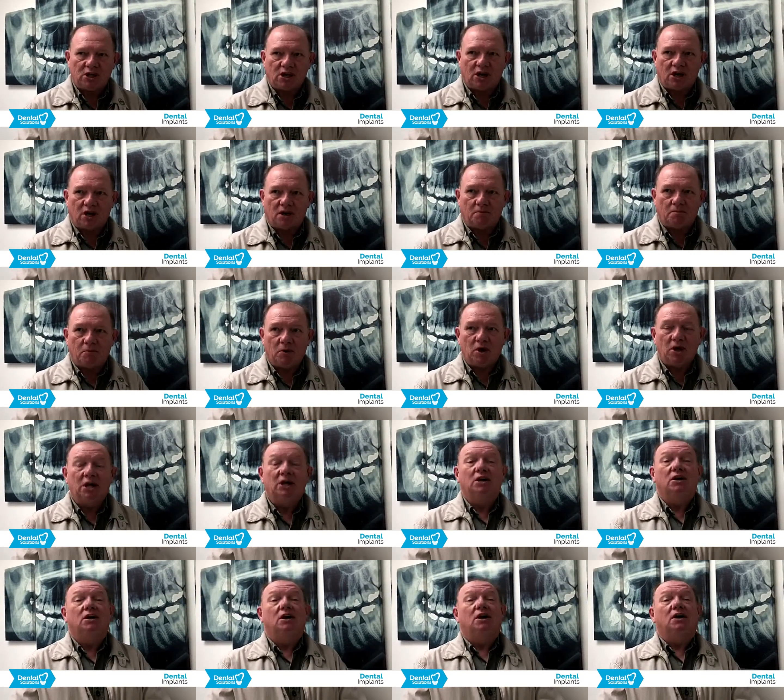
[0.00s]
Um,
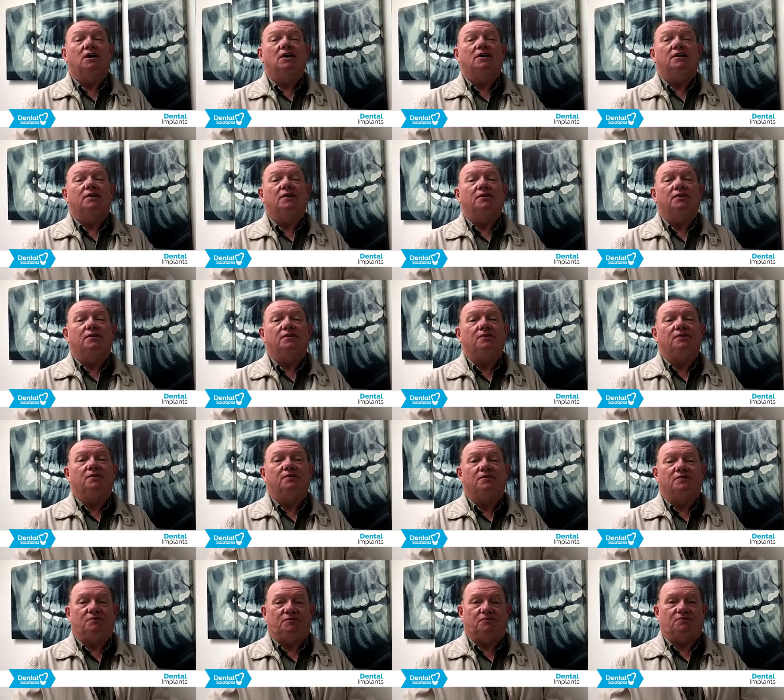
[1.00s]

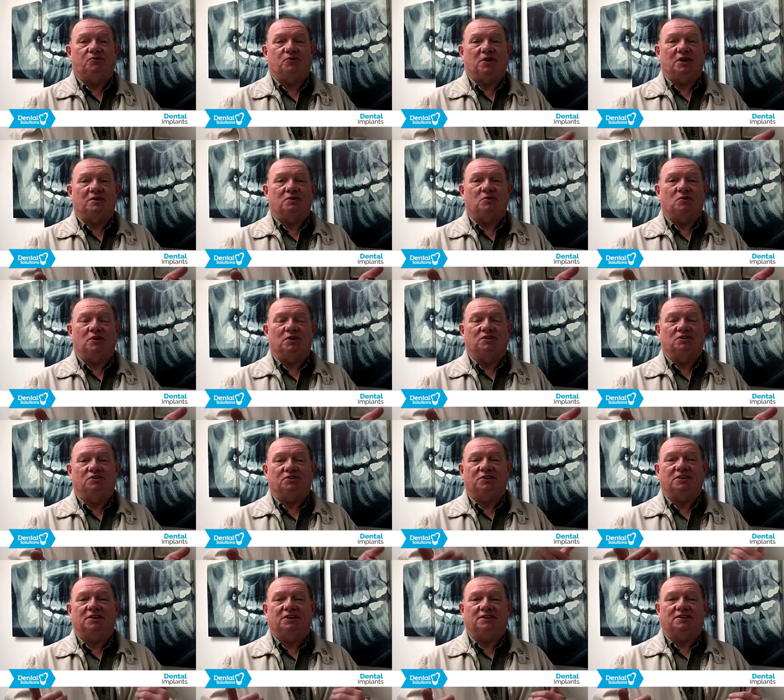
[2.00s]
for anyone
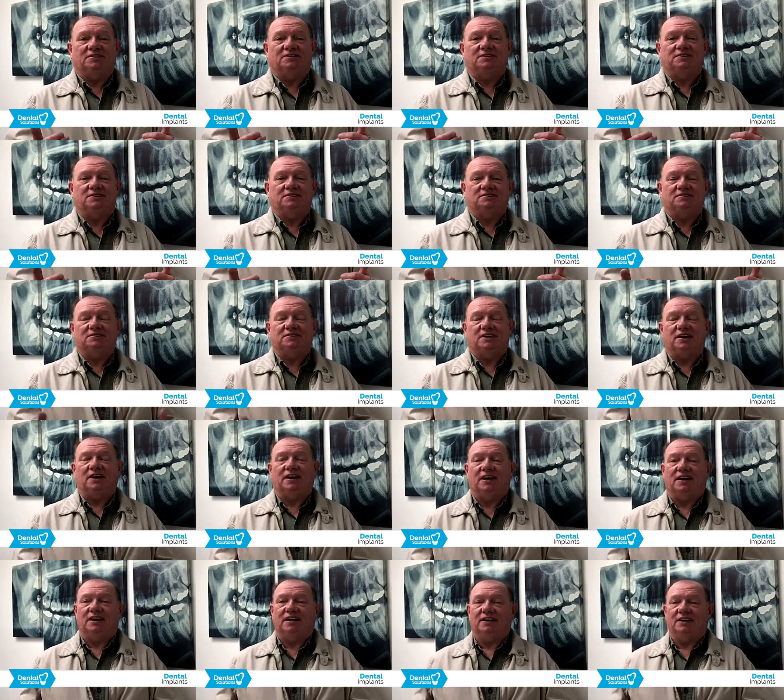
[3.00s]
looking at this,
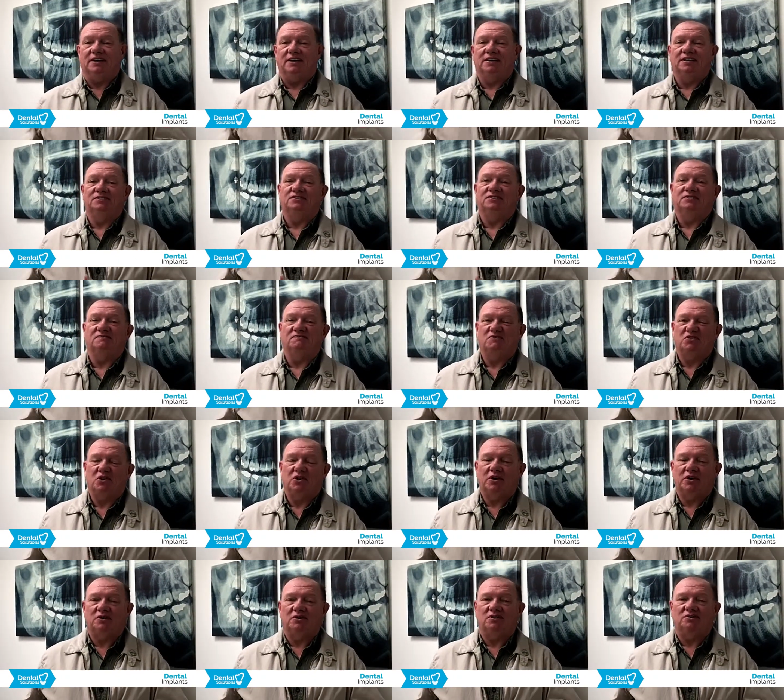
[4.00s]
it's
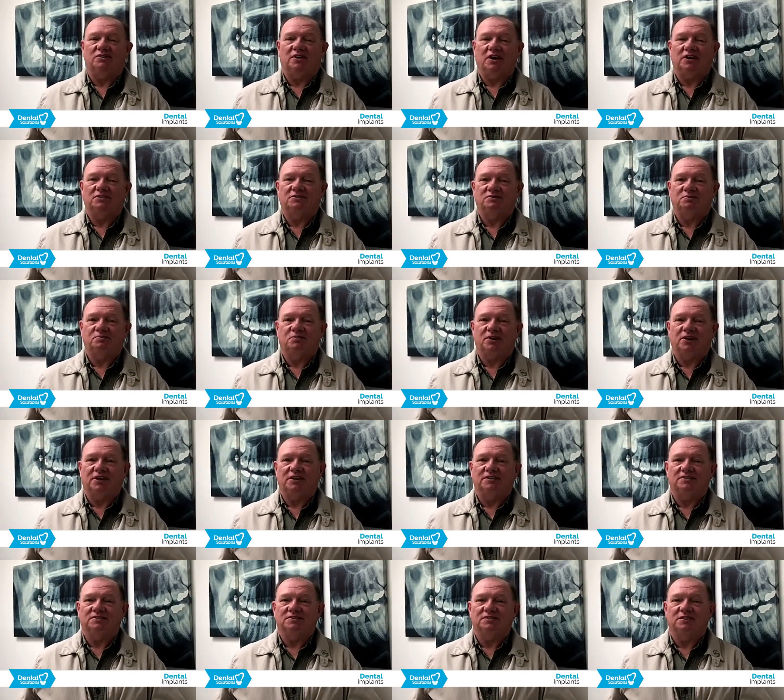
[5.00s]
very nice
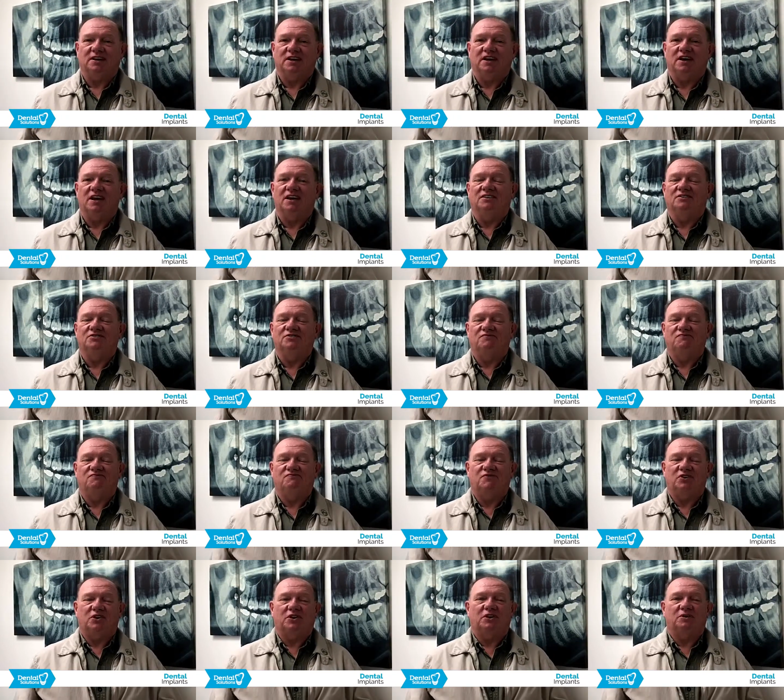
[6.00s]
place. It's
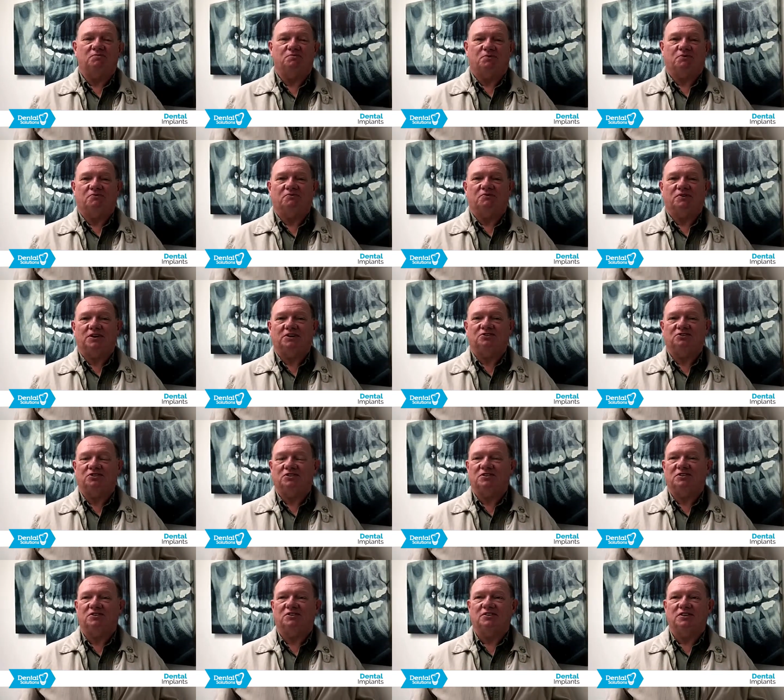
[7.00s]
very
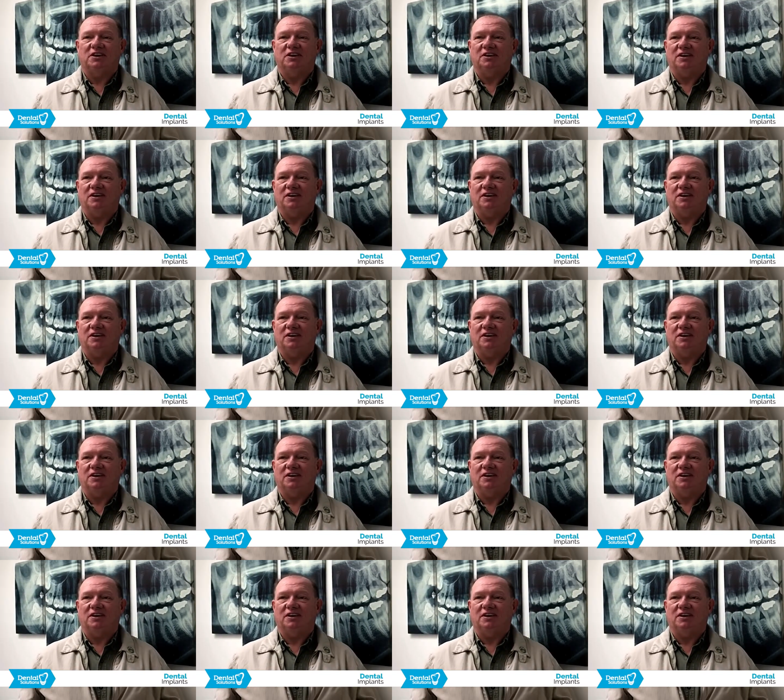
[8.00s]
professional.